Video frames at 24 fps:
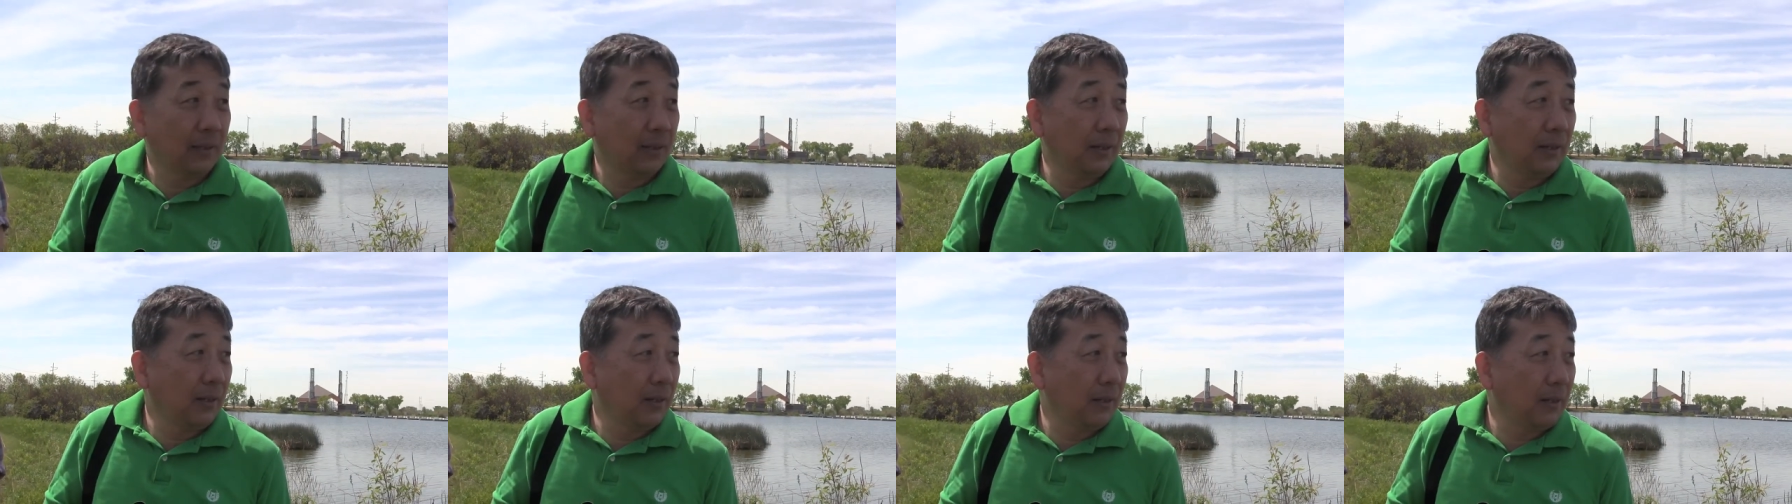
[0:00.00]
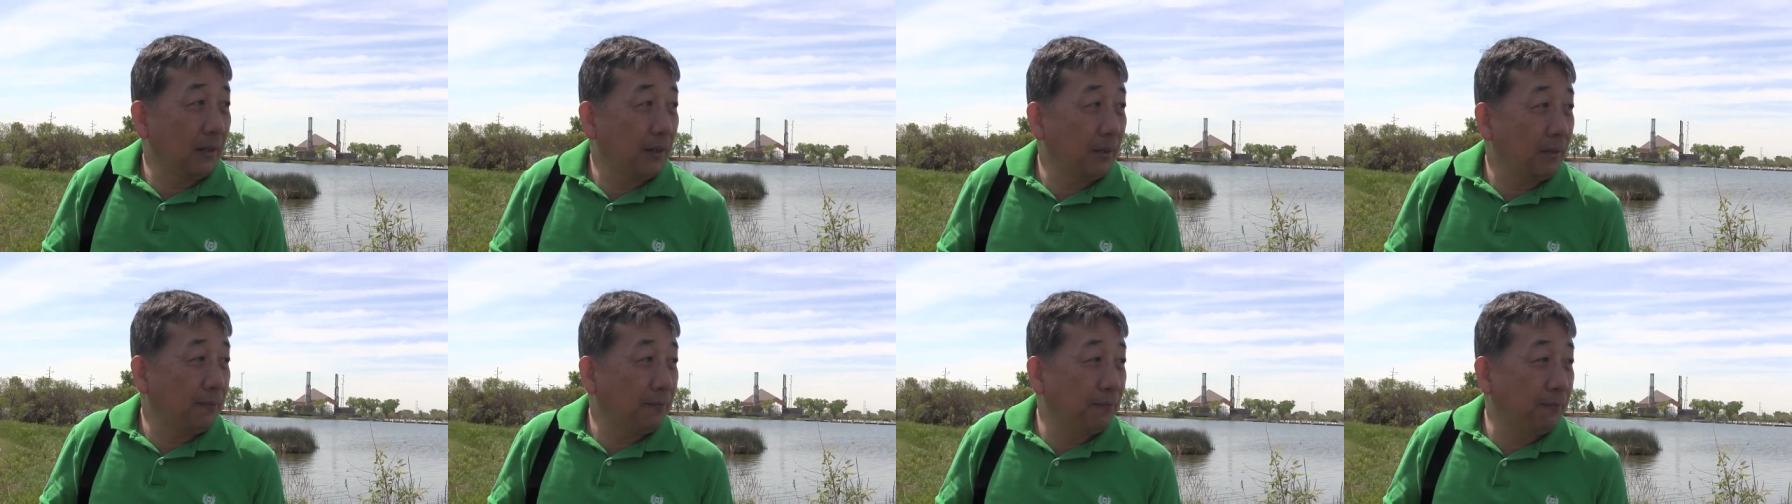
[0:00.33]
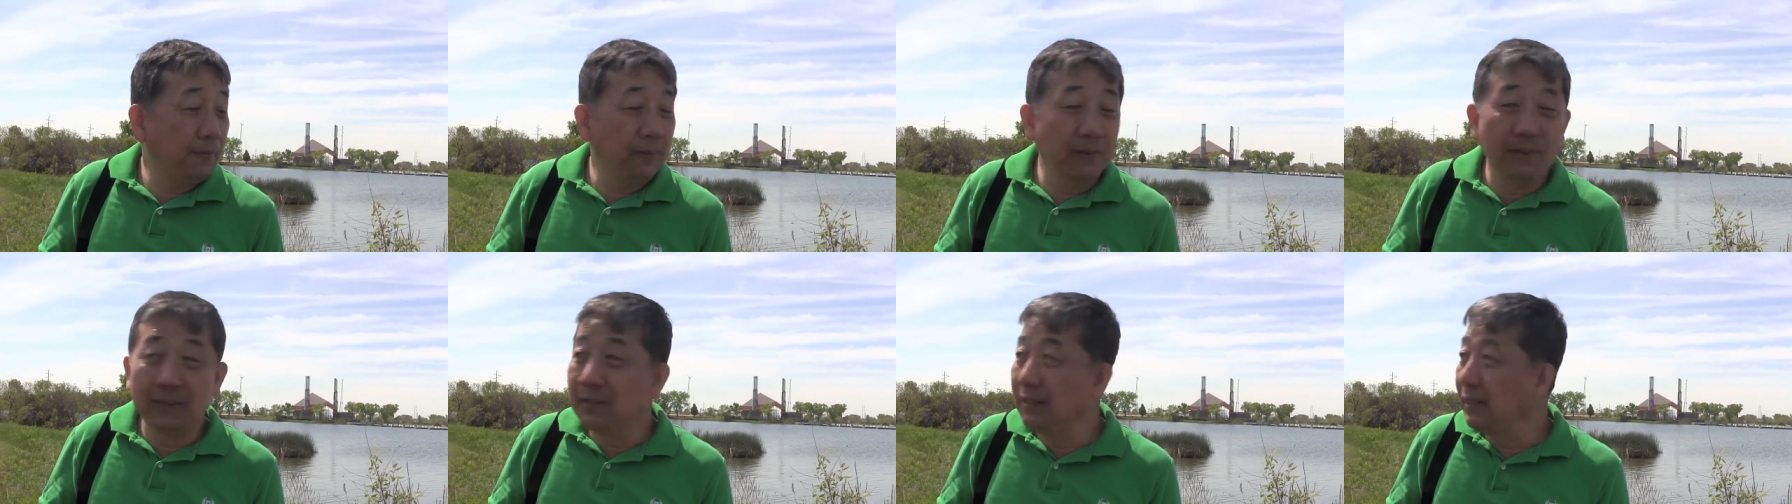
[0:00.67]
uh, contain
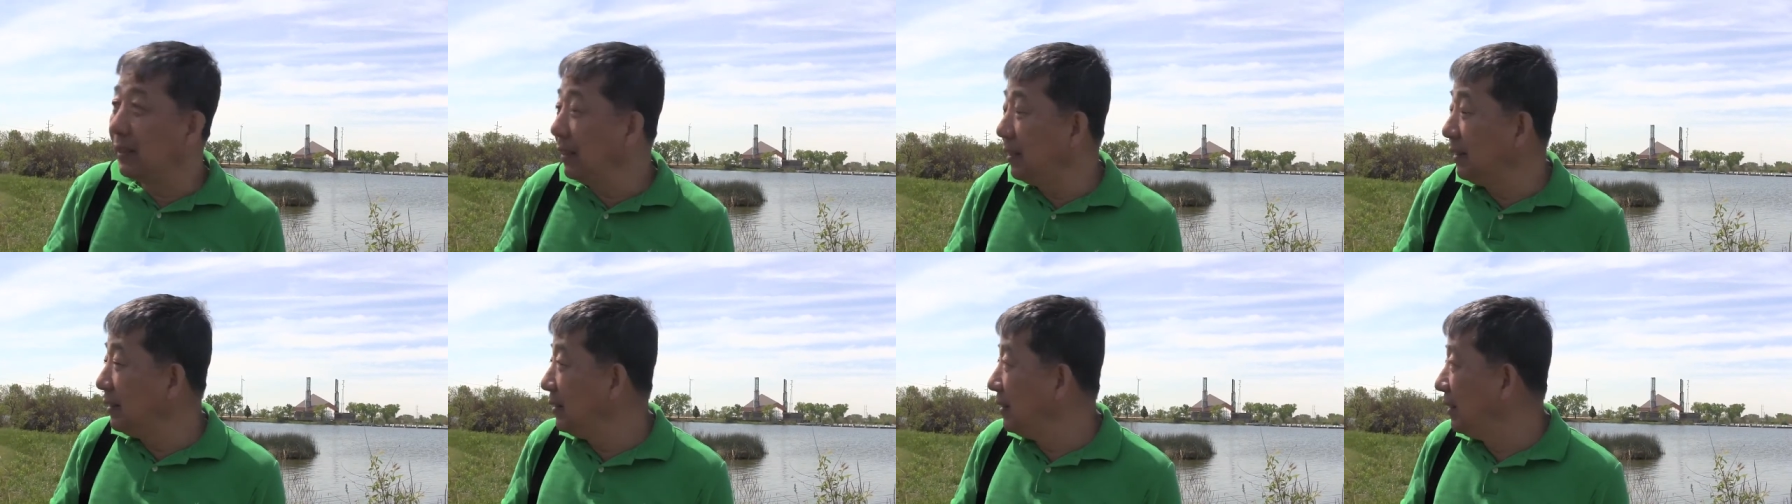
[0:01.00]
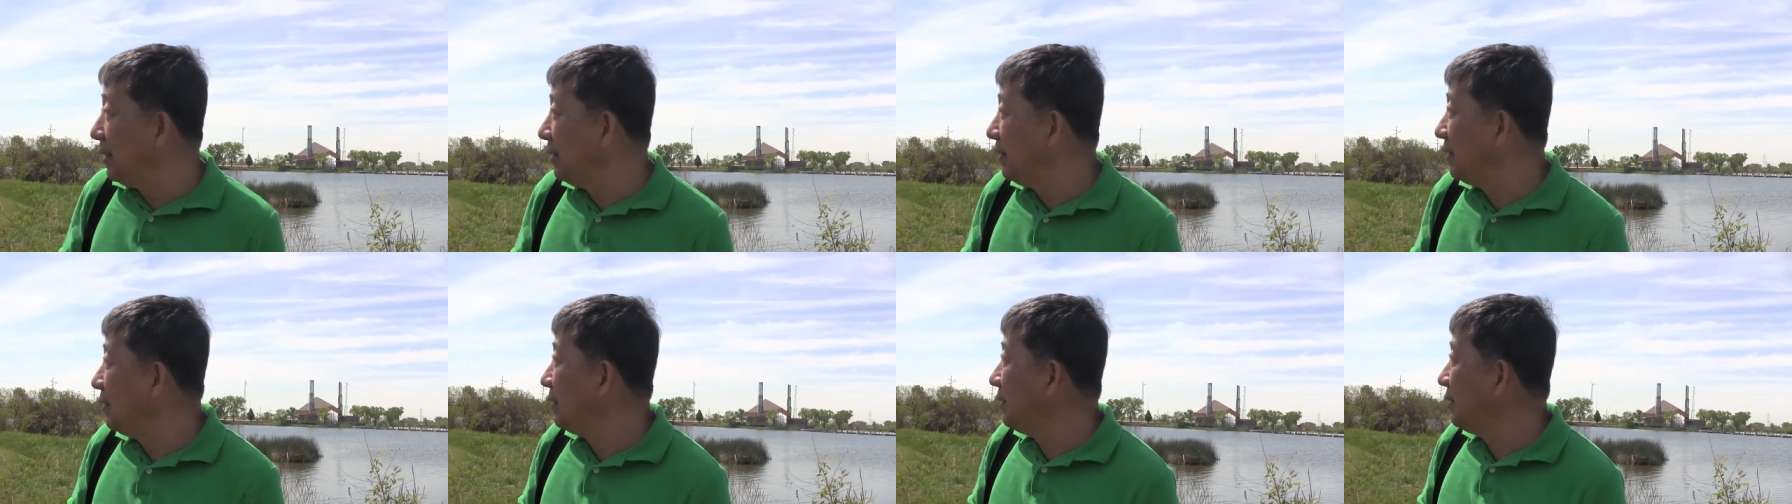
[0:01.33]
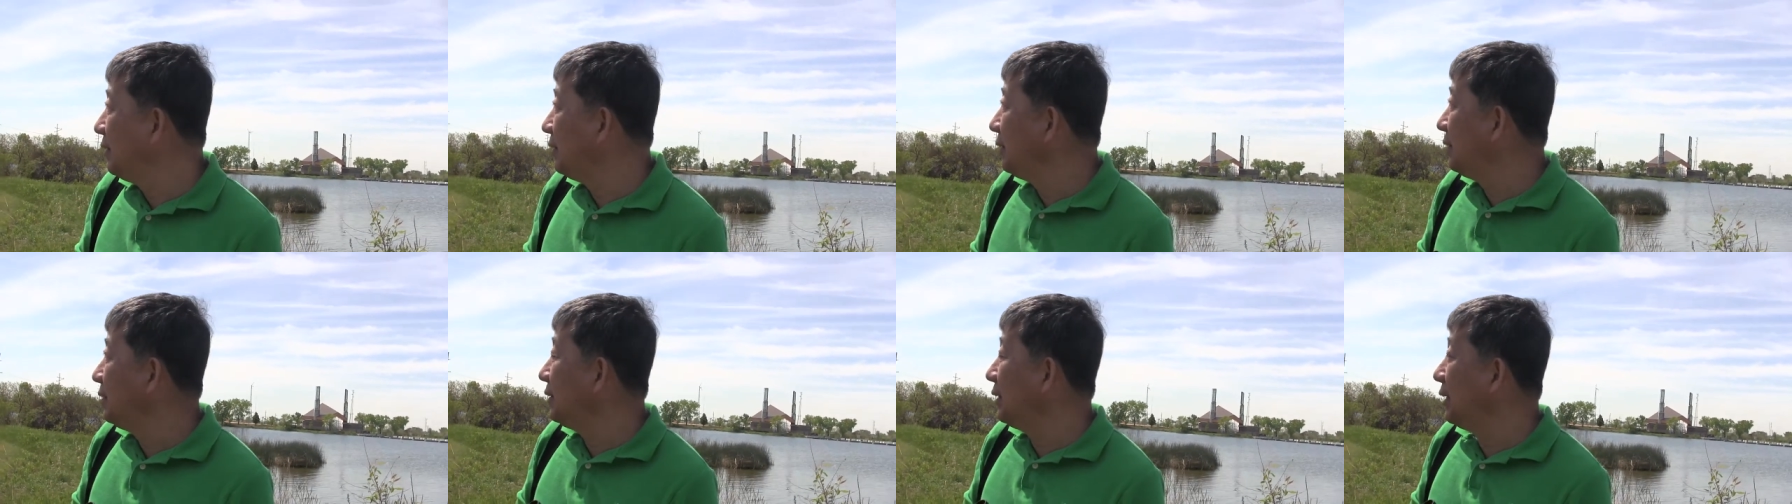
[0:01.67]
fires yeah, yeah. too,
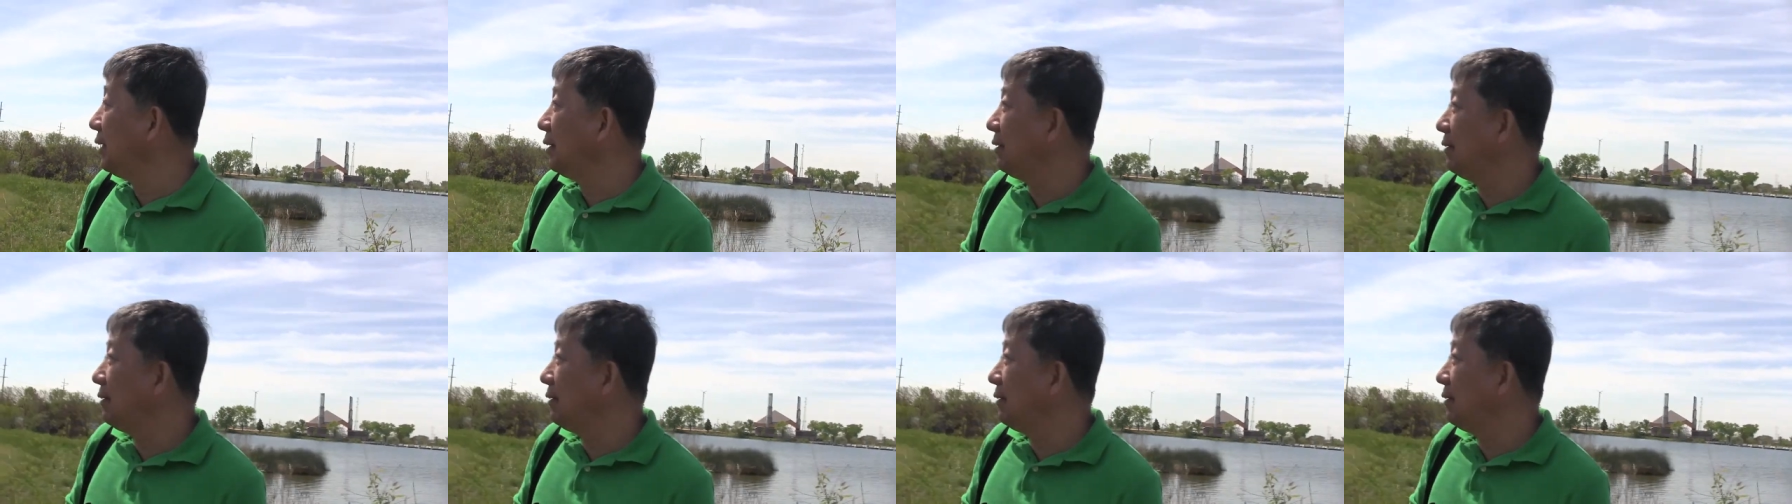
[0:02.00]
is that yeah.